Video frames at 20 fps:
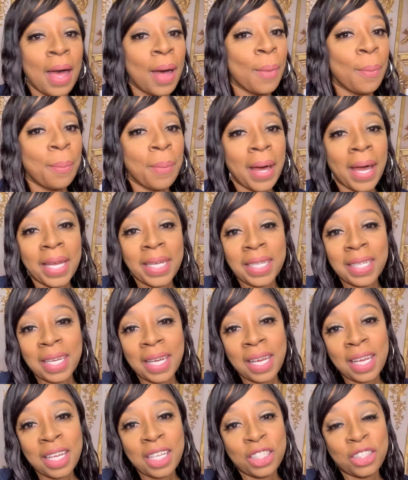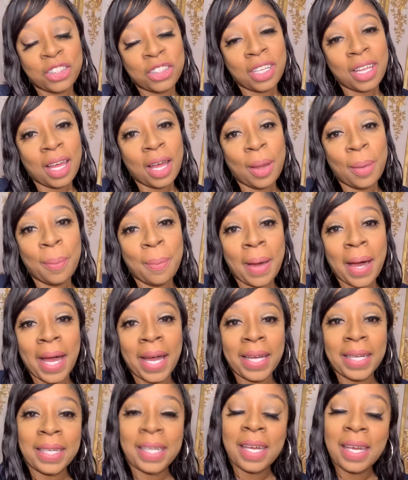My Keisha,
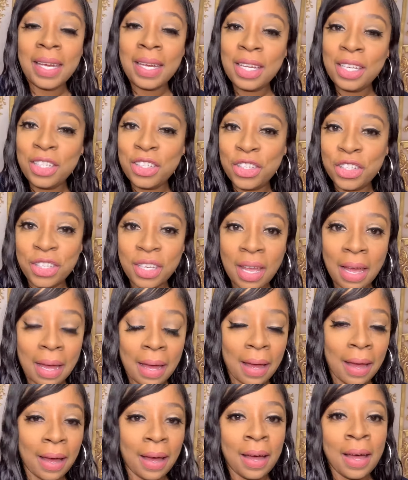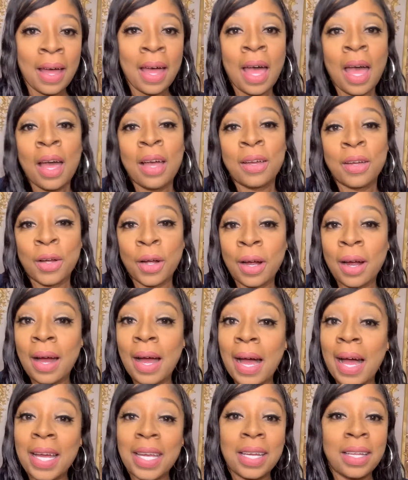my Keisha, girl,
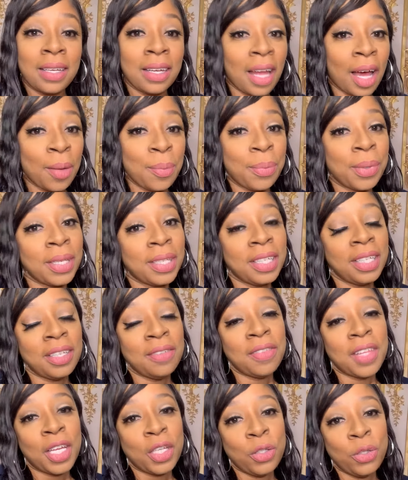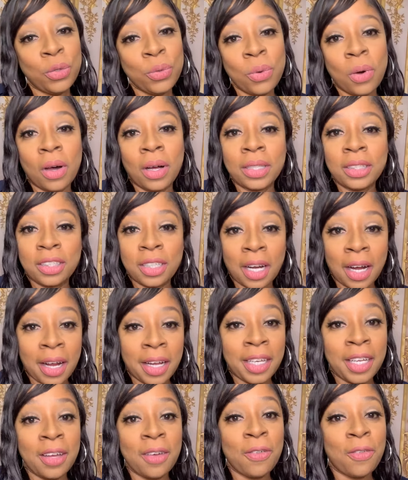I cannot believe that you are
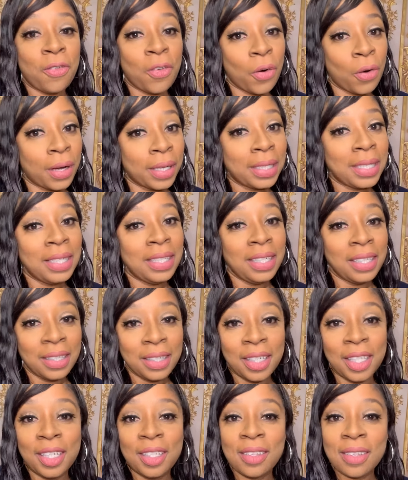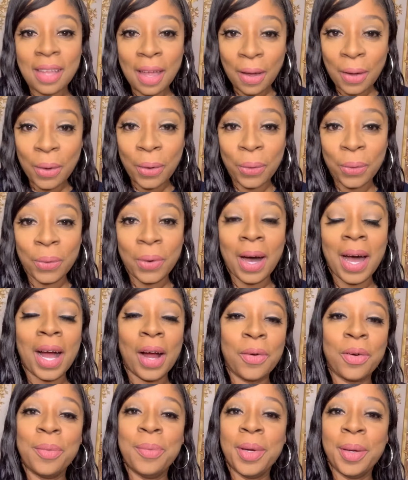turning 40 years old.
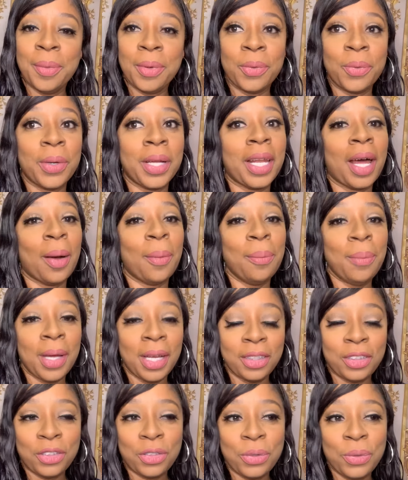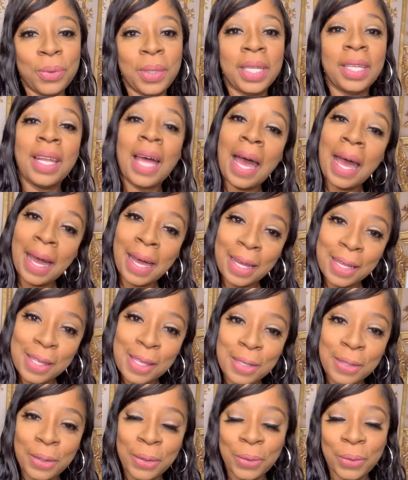I remember when I met you in high
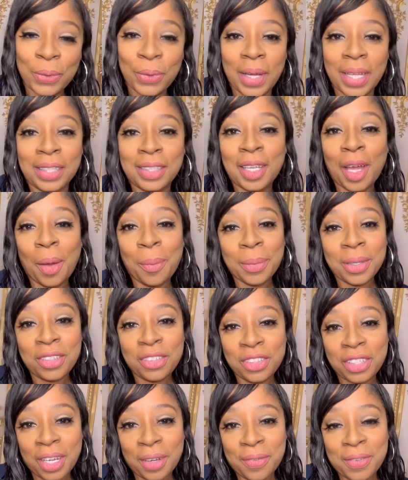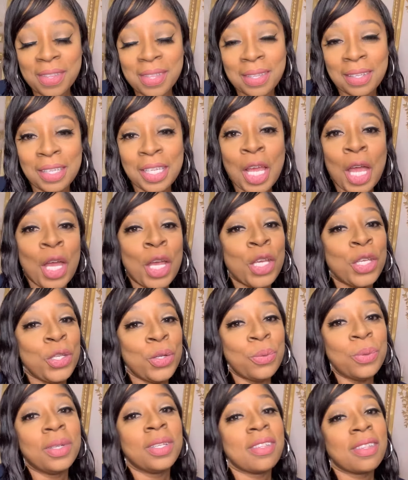school at Thomas Jefferson.
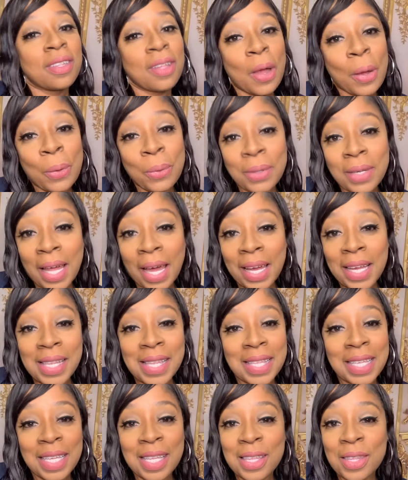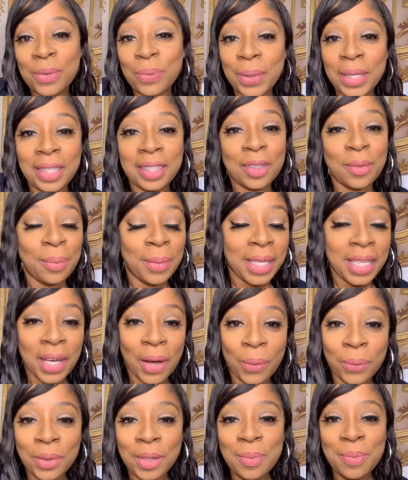You were so nice and sweet to me
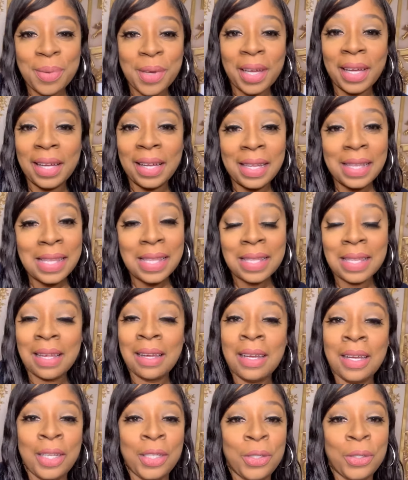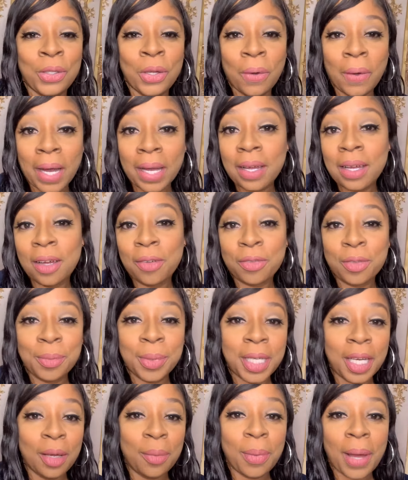on the bus. You know, I come
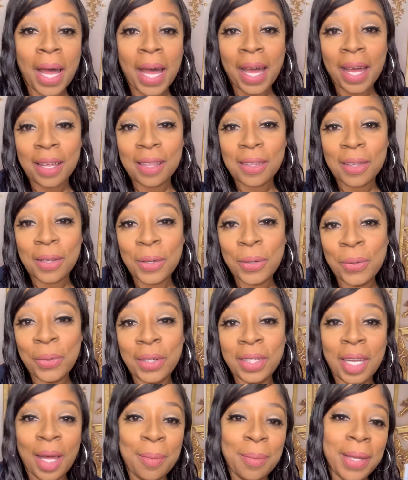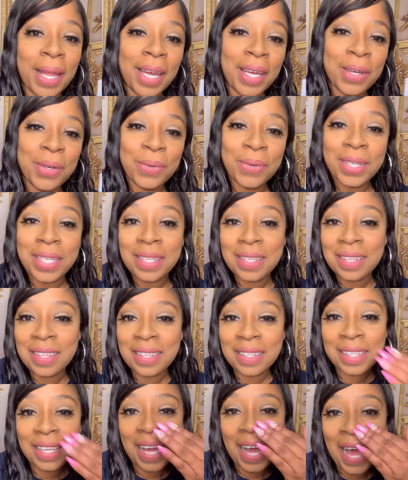from Kimball High School, and I'm like, who is
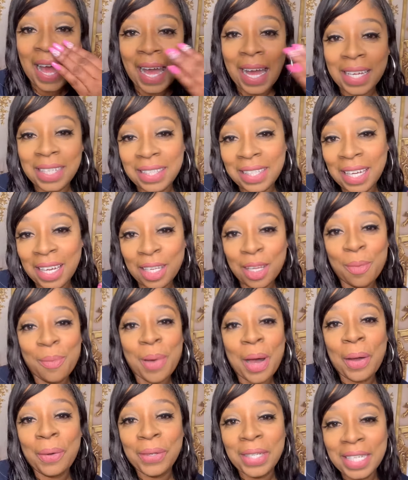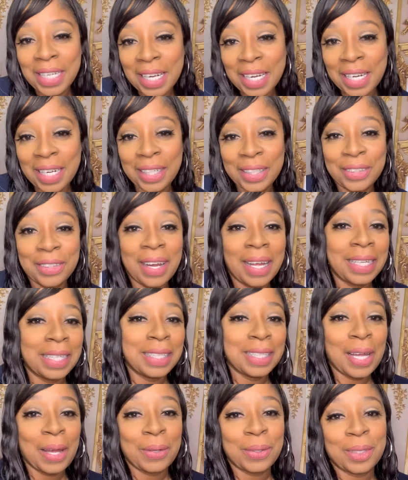this little high yellow bony girl trying
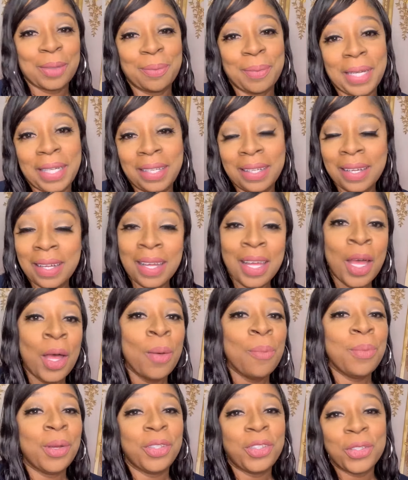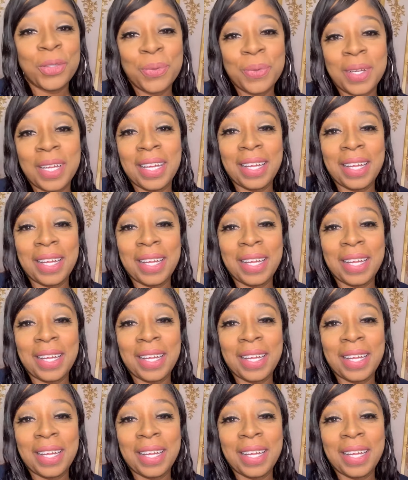to talk to me? But you were